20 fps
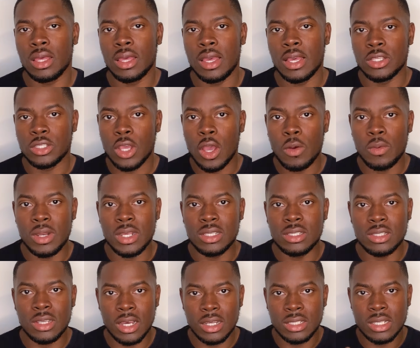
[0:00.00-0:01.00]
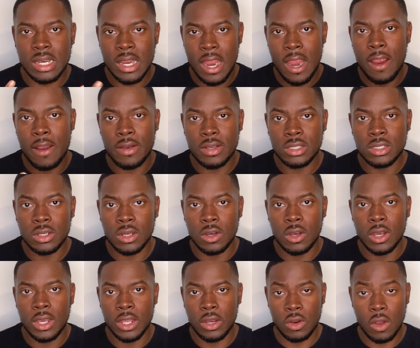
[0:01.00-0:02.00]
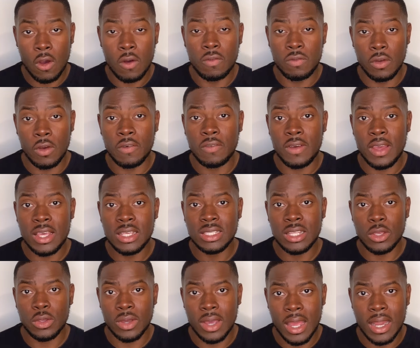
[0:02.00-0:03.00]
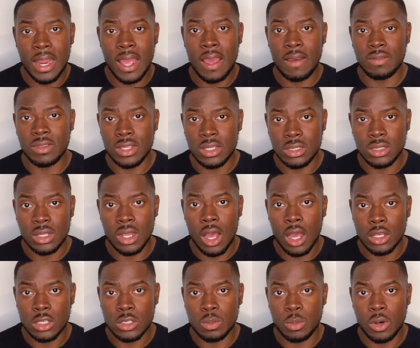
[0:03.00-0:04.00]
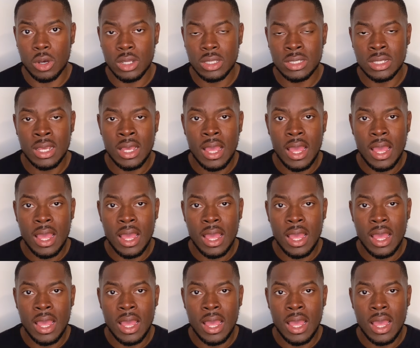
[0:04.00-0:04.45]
It's only certain areas of your face that you kind of have these dark spots.